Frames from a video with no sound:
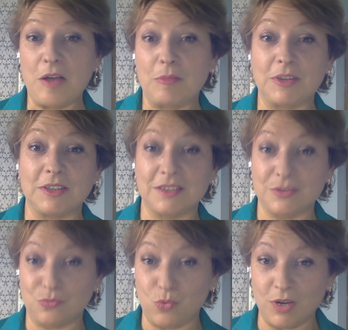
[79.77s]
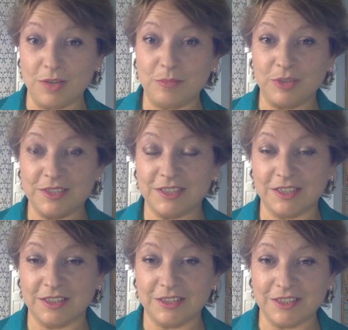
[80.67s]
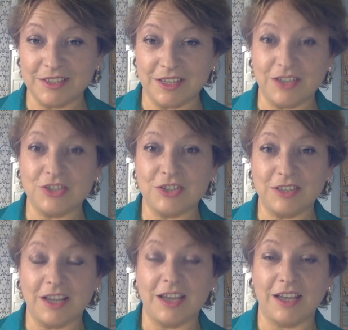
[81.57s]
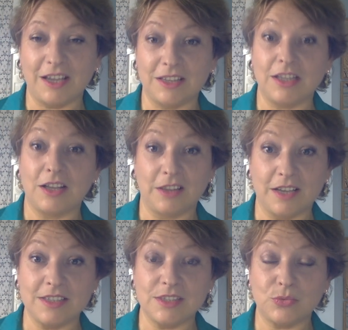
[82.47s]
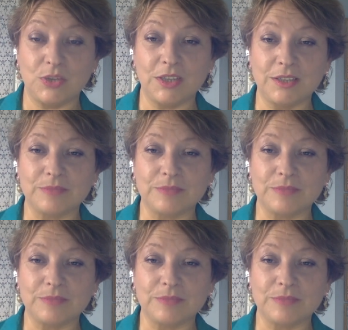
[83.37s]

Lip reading: But this one particular session I had last week,